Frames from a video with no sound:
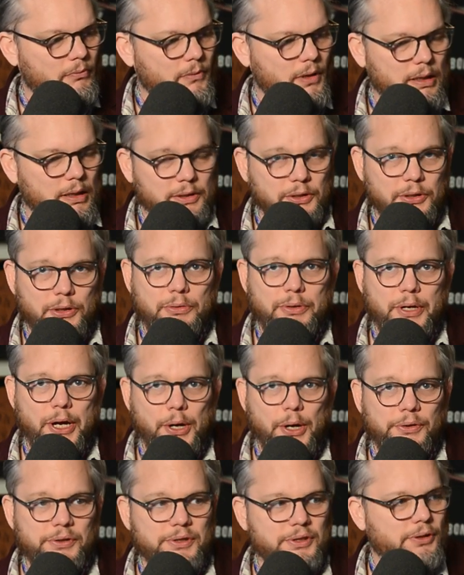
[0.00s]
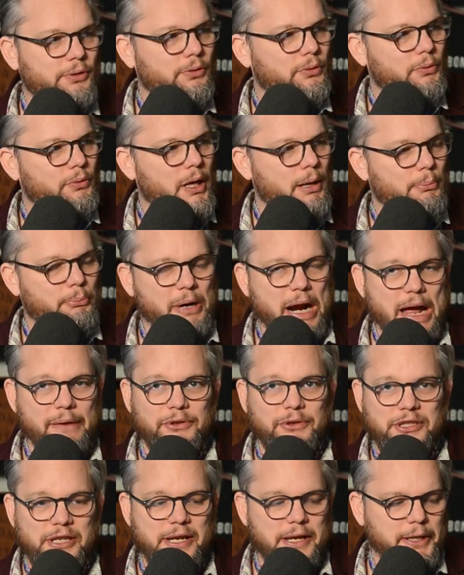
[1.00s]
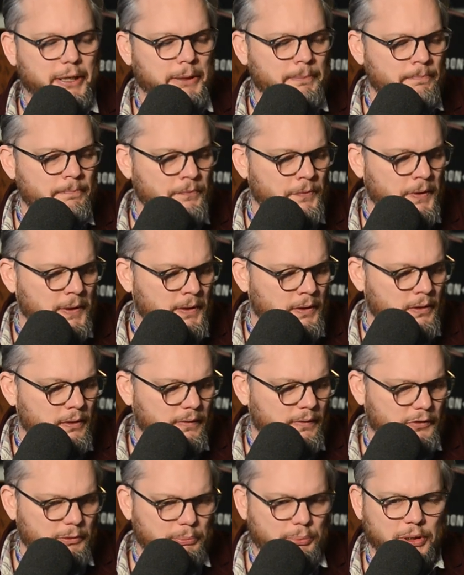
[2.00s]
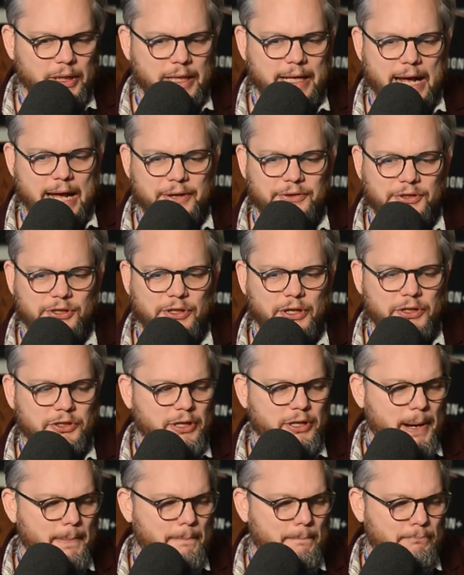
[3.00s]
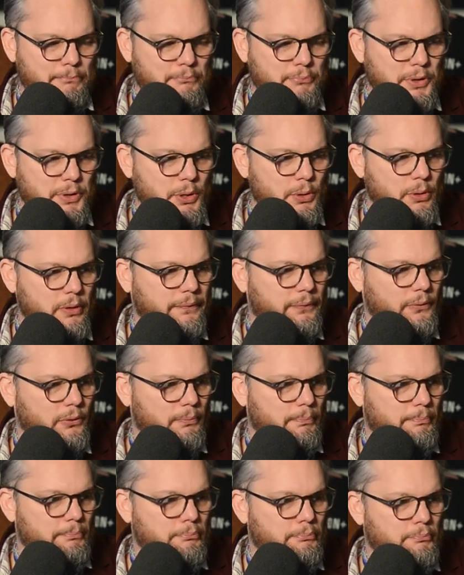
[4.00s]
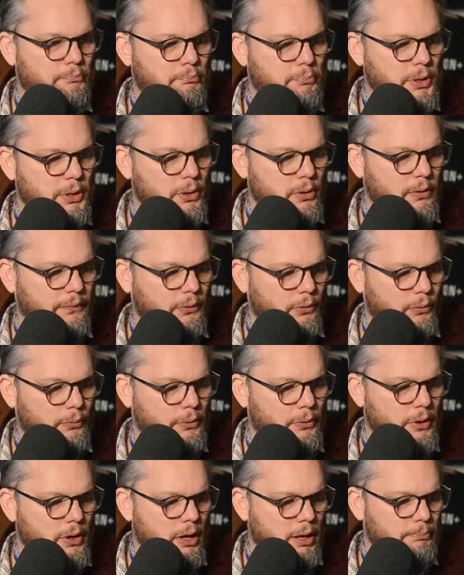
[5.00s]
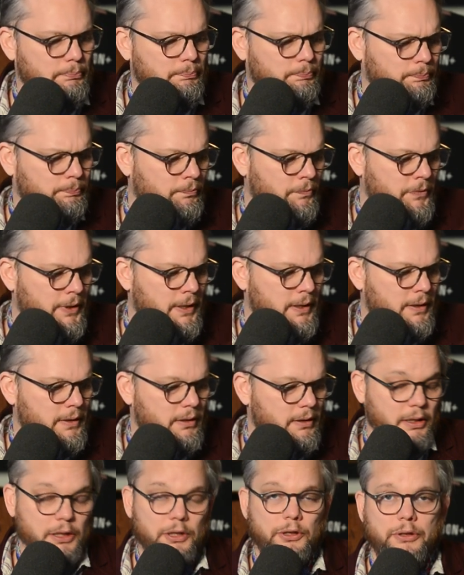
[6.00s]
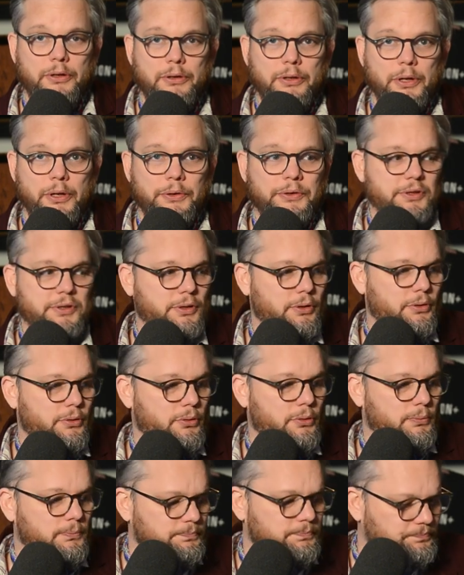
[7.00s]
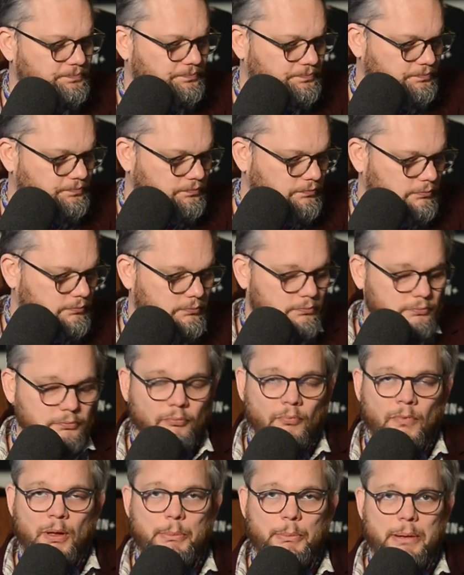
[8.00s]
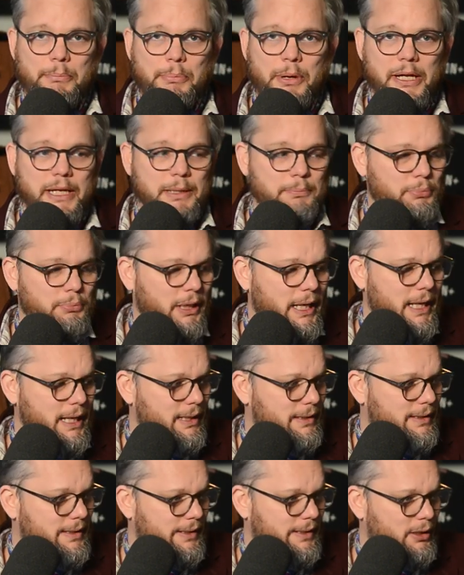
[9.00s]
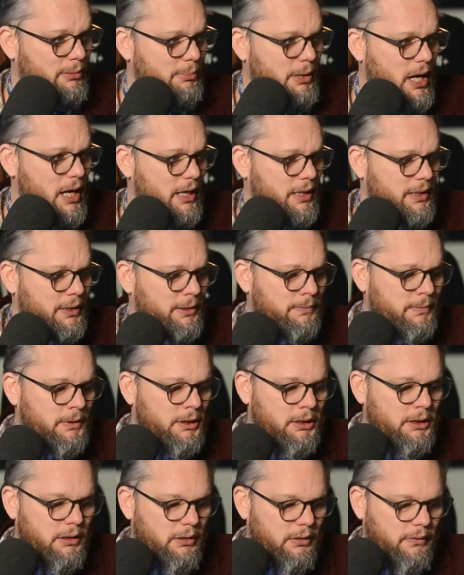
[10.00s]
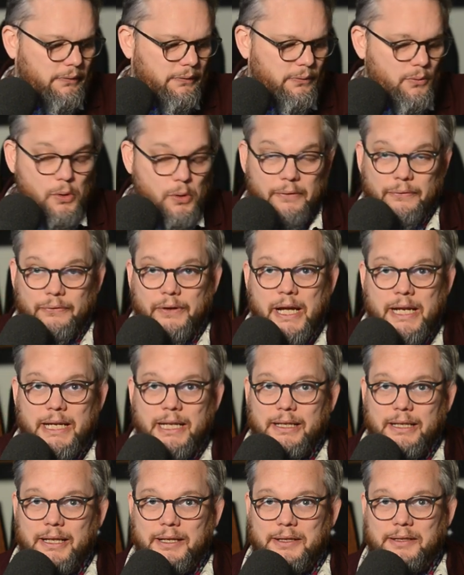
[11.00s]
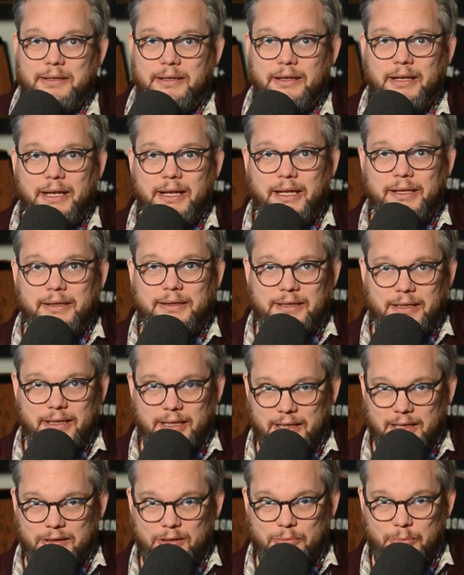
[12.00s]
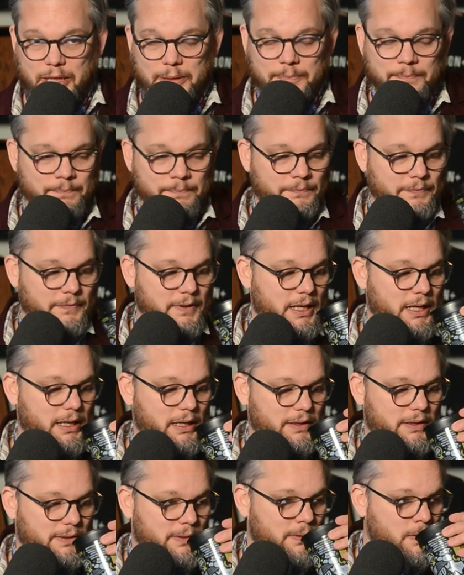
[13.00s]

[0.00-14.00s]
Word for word: kudos to uh, Privateer for putting out such a beautiful, beautiful rum. And kudos to my buddy Blake at Seelbach for finding this and sending it to me. That is